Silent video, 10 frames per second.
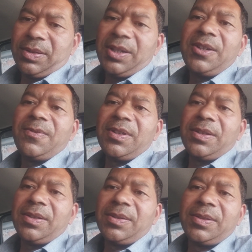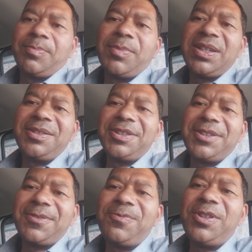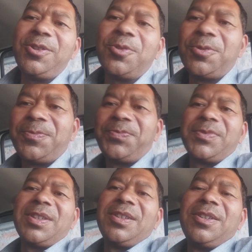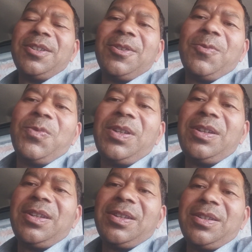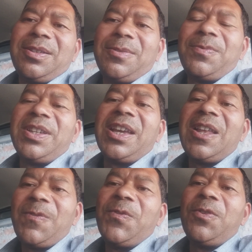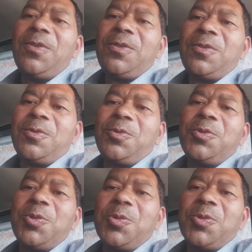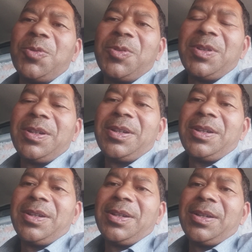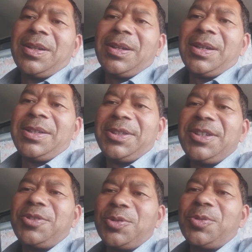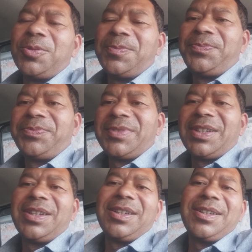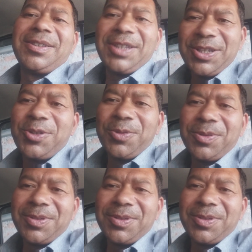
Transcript: This video will be helpful to you I think so. Thank you.